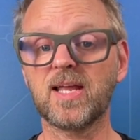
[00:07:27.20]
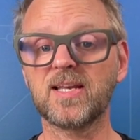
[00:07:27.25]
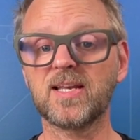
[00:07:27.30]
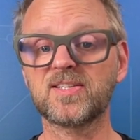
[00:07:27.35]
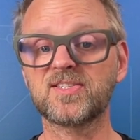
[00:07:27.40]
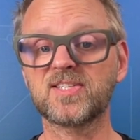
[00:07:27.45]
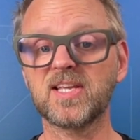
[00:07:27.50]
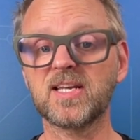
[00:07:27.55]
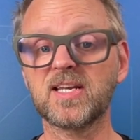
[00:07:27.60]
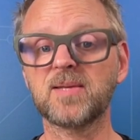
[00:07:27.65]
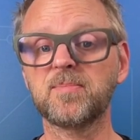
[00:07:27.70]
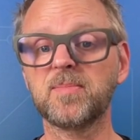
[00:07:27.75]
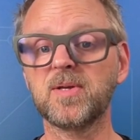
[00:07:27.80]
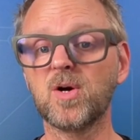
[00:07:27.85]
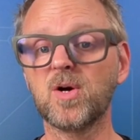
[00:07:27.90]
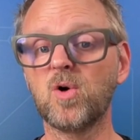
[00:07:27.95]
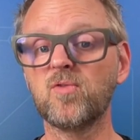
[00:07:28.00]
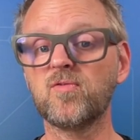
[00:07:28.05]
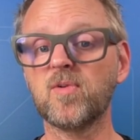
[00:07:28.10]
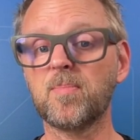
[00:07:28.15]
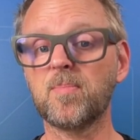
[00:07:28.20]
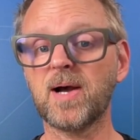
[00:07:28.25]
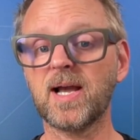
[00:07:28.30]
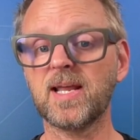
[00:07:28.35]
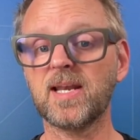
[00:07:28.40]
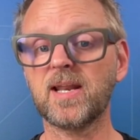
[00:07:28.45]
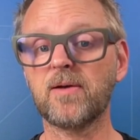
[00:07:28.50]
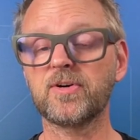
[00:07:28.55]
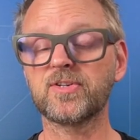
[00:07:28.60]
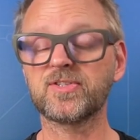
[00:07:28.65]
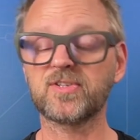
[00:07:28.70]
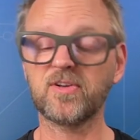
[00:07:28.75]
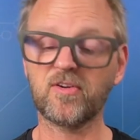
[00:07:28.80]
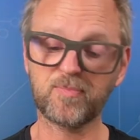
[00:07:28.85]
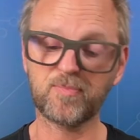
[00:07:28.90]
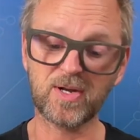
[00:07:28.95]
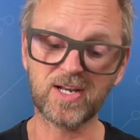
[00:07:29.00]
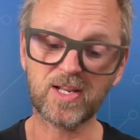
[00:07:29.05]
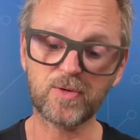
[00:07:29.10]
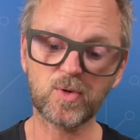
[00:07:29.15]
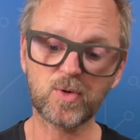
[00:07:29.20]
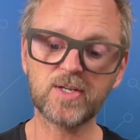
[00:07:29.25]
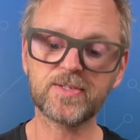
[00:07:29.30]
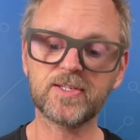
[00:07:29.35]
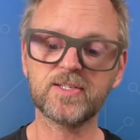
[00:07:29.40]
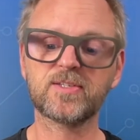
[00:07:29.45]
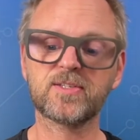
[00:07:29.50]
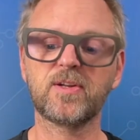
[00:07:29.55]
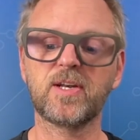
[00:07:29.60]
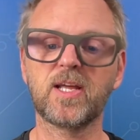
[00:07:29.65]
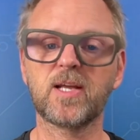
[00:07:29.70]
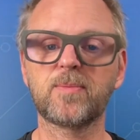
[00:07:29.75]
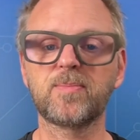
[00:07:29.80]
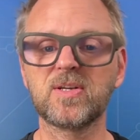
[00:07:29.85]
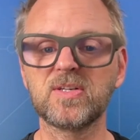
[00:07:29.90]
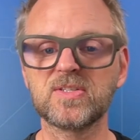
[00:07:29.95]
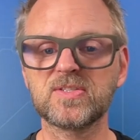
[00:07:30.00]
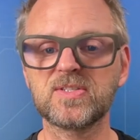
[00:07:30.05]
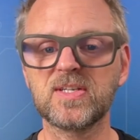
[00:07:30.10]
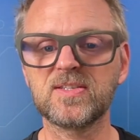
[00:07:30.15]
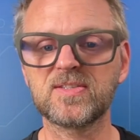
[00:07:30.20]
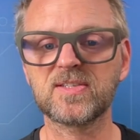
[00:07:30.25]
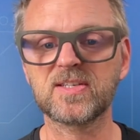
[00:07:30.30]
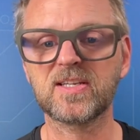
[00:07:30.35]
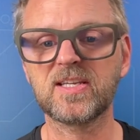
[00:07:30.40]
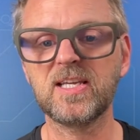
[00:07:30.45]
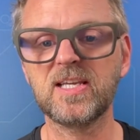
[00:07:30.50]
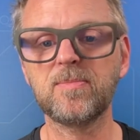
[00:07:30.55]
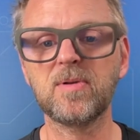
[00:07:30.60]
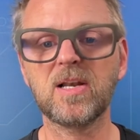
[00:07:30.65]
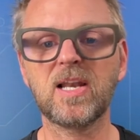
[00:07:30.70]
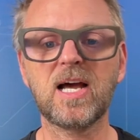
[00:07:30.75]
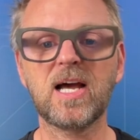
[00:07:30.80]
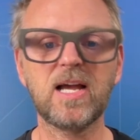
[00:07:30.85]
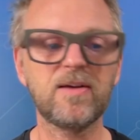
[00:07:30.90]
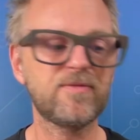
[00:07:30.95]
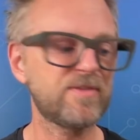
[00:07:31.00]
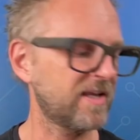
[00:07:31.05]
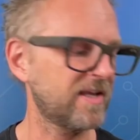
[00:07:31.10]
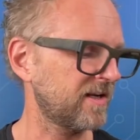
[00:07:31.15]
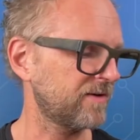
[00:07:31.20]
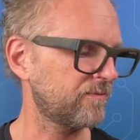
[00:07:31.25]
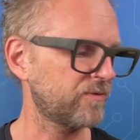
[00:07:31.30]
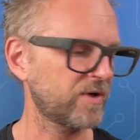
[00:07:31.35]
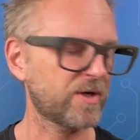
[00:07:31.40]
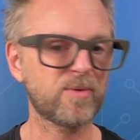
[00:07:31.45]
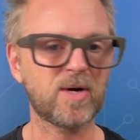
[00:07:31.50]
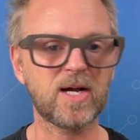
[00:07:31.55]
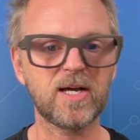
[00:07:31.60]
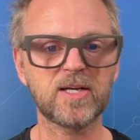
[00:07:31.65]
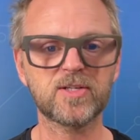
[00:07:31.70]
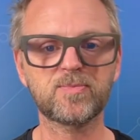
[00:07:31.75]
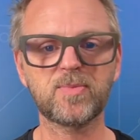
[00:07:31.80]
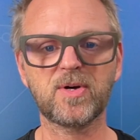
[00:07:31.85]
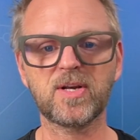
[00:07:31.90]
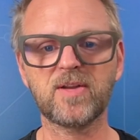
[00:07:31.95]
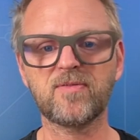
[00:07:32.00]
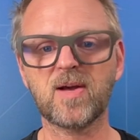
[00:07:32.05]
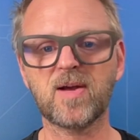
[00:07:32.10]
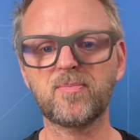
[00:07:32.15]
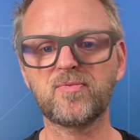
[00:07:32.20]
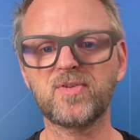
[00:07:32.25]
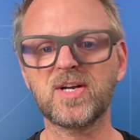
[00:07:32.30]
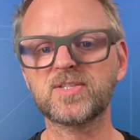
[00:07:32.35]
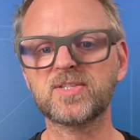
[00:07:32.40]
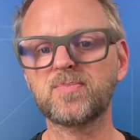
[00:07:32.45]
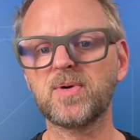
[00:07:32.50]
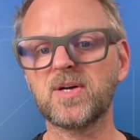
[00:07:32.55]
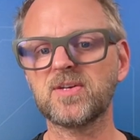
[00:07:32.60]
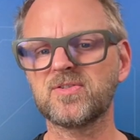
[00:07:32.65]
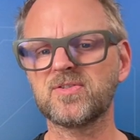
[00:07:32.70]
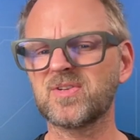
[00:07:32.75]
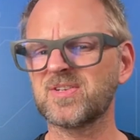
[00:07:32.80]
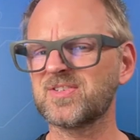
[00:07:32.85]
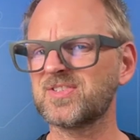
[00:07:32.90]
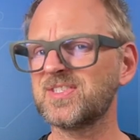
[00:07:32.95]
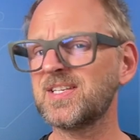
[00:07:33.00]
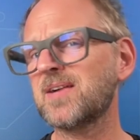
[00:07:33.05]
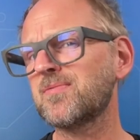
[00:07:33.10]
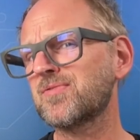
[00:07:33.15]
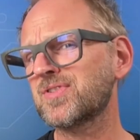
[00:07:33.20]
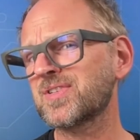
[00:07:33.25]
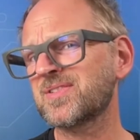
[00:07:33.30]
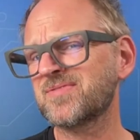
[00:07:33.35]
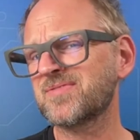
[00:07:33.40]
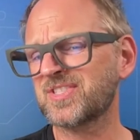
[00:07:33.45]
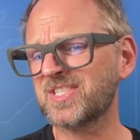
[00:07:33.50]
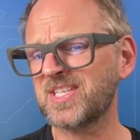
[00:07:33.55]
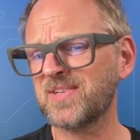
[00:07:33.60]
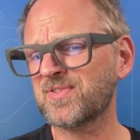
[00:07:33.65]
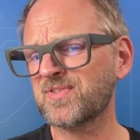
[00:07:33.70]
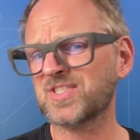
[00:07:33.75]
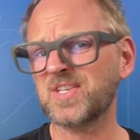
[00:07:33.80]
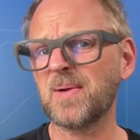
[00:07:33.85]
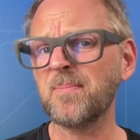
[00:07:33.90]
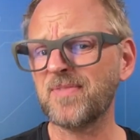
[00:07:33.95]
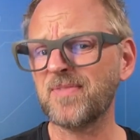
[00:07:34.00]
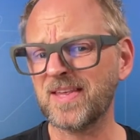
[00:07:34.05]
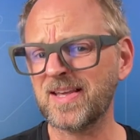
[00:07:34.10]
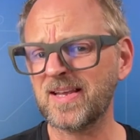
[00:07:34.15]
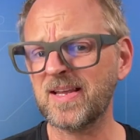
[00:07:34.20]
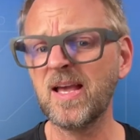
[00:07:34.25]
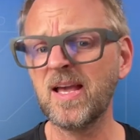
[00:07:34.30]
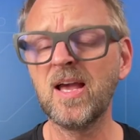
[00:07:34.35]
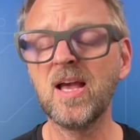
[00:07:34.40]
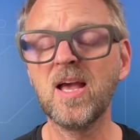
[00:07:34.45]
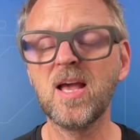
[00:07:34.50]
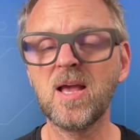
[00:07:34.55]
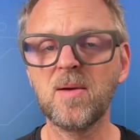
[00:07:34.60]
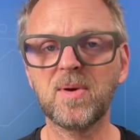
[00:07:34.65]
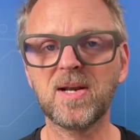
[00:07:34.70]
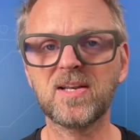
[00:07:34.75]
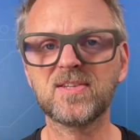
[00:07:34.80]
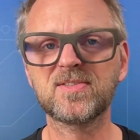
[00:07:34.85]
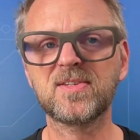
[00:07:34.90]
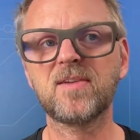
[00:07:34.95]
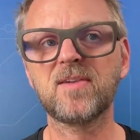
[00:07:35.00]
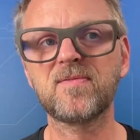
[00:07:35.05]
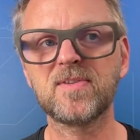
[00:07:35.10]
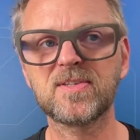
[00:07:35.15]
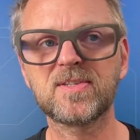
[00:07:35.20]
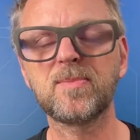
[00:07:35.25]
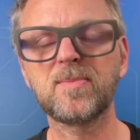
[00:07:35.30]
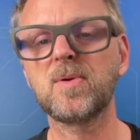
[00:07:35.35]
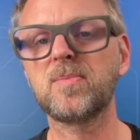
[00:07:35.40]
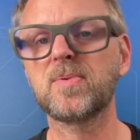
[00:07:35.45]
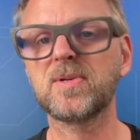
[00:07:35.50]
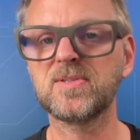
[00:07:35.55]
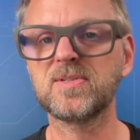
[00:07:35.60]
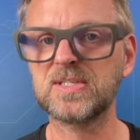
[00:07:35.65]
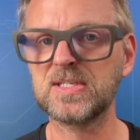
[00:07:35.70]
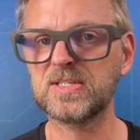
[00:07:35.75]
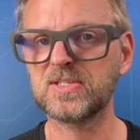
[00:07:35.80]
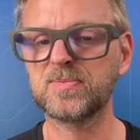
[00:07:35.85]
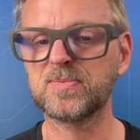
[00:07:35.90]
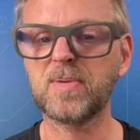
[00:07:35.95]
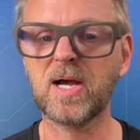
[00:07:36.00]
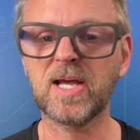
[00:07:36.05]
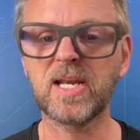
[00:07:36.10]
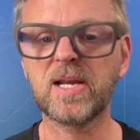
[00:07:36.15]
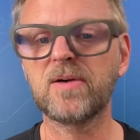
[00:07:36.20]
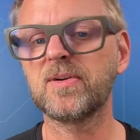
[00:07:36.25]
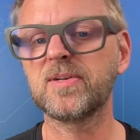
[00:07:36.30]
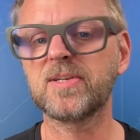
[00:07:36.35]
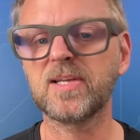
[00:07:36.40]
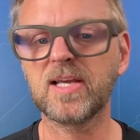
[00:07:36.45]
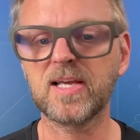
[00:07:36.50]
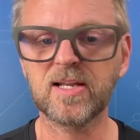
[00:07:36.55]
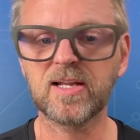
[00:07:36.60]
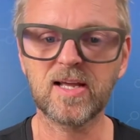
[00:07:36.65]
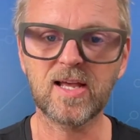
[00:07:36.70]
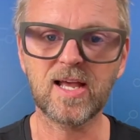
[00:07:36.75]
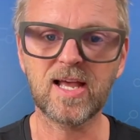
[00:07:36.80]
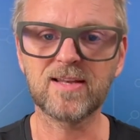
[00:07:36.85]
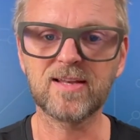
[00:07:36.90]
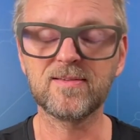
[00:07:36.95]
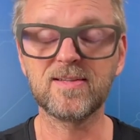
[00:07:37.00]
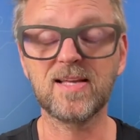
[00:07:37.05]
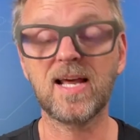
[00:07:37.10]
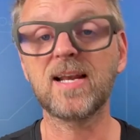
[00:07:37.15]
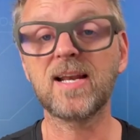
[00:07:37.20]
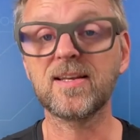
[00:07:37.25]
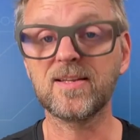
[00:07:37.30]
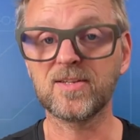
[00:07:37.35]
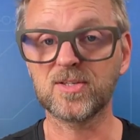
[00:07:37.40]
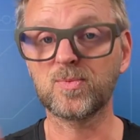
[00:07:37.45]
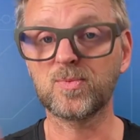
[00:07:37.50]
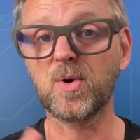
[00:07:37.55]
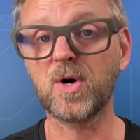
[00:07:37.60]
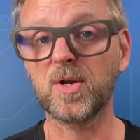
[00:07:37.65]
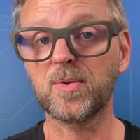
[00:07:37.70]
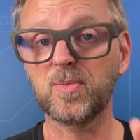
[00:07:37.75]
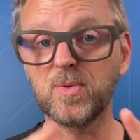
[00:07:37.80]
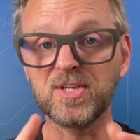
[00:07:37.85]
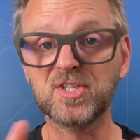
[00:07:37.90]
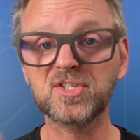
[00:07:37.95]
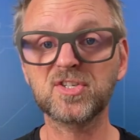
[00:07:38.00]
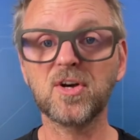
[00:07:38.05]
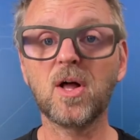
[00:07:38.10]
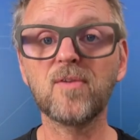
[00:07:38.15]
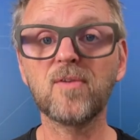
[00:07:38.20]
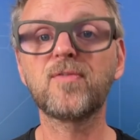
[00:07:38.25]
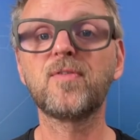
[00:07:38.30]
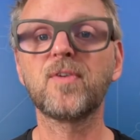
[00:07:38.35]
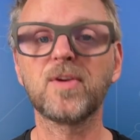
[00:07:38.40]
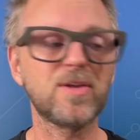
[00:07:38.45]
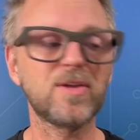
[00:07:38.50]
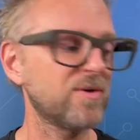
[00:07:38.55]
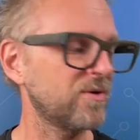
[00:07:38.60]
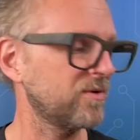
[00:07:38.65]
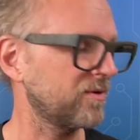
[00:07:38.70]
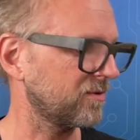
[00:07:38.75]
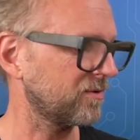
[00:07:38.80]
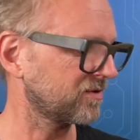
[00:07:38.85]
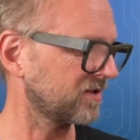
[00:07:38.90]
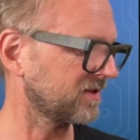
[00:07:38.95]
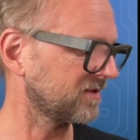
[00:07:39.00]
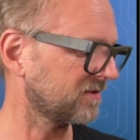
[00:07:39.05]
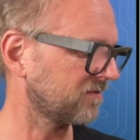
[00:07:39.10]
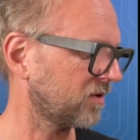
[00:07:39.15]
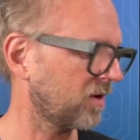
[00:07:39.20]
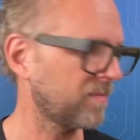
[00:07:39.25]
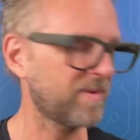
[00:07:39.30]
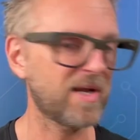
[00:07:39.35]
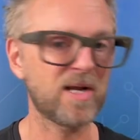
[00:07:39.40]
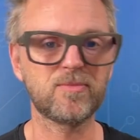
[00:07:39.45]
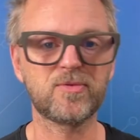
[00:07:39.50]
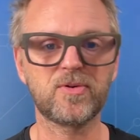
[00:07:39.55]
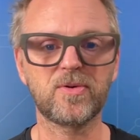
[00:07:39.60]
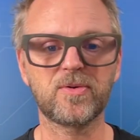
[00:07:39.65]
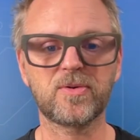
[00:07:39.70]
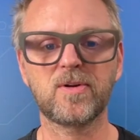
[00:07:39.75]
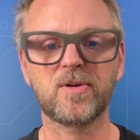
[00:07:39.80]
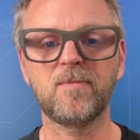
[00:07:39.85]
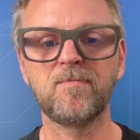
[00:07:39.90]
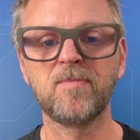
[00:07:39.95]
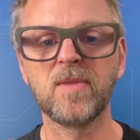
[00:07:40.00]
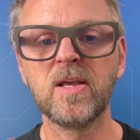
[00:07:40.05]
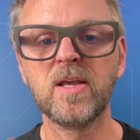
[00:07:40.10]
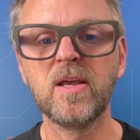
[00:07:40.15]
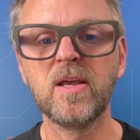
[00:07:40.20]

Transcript: and it's sending me over binary stuff, but it will disconnect because there's a keep alive that it requires. But if I press buttons, you can see I've received something, but it's not visible because this is binary data and that is what we solve for you using the raw panel protocol.